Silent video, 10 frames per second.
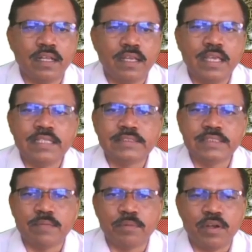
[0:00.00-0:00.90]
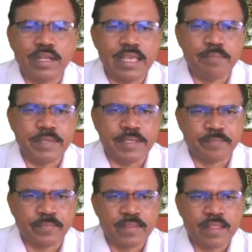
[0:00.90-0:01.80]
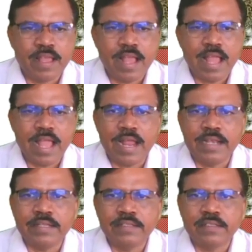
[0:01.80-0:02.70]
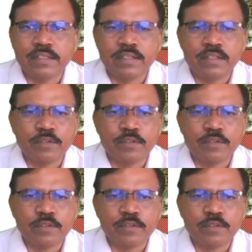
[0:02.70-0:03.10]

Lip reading: AC upon AB, and